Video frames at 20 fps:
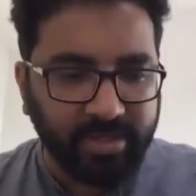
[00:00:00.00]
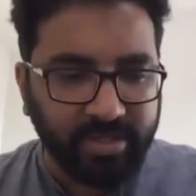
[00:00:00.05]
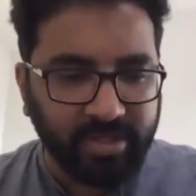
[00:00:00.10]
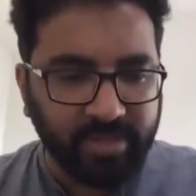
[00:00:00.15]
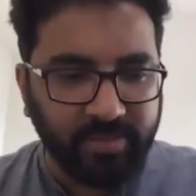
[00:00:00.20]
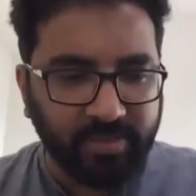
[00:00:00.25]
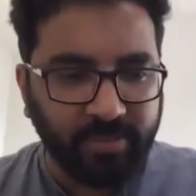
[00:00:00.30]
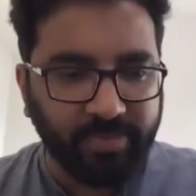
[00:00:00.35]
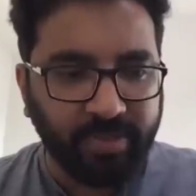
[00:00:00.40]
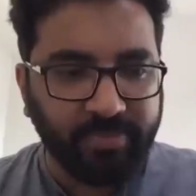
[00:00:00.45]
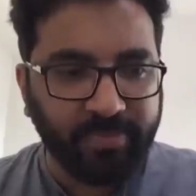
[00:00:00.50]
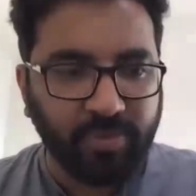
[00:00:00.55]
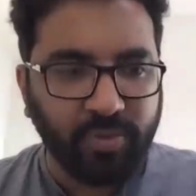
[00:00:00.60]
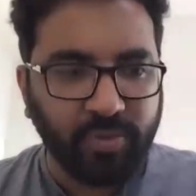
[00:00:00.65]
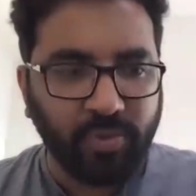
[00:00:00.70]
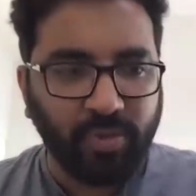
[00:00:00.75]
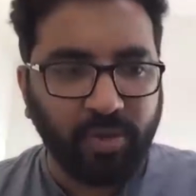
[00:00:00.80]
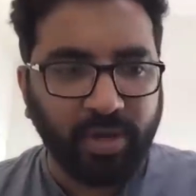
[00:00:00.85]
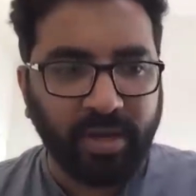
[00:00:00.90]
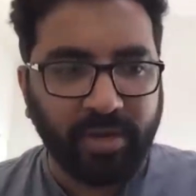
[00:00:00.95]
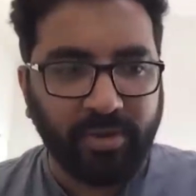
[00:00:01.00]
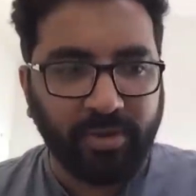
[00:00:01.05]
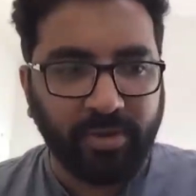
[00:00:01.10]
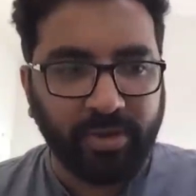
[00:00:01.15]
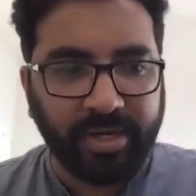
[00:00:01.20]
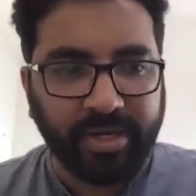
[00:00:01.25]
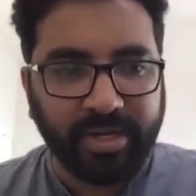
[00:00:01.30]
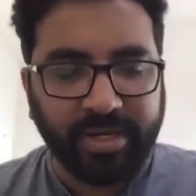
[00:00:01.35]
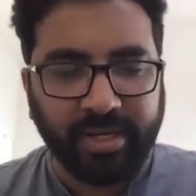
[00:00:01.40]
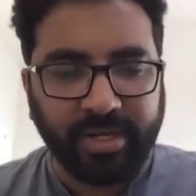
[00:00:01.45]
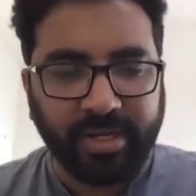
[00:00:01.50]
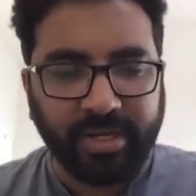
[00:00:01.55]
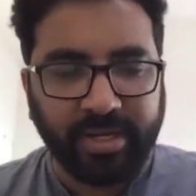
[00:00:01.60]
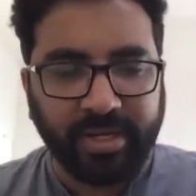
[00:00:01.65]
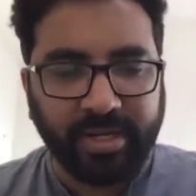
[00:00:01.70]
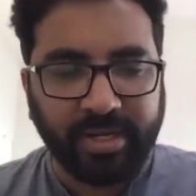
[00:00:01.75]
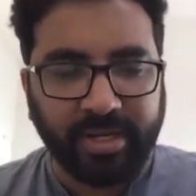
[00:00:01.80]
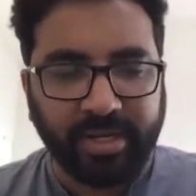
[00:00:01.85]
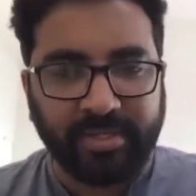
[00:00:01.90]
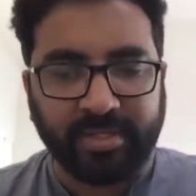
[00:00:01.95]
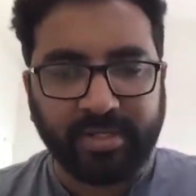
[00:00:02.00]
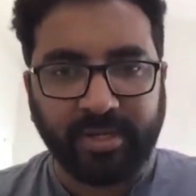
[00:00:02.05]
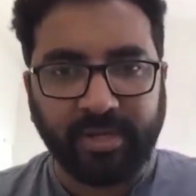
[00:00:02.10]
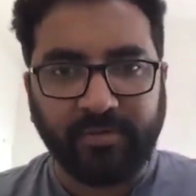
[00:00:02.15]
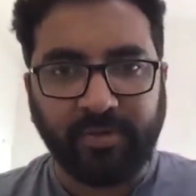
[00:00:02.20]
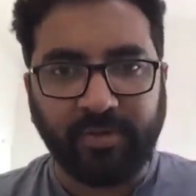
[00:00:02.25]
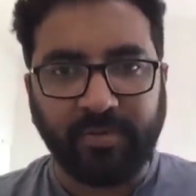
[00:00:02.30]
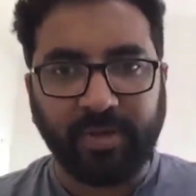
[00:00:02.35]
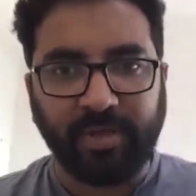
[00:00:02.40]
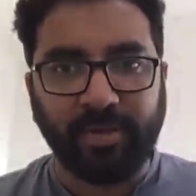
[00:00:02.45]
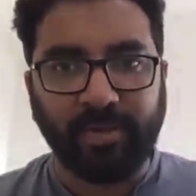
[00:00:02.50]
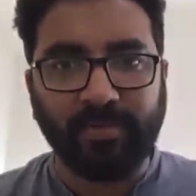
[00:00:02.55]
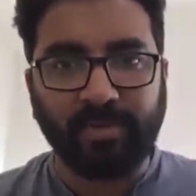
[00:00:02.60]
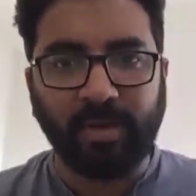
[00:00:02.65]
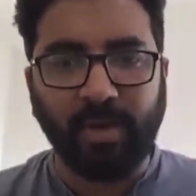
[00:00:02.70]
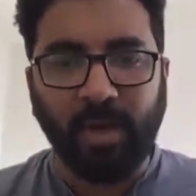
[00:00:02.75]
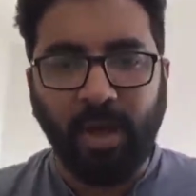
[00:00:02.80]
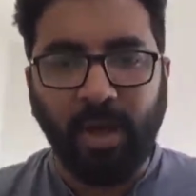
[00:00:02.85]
is for people who are already registered for prelims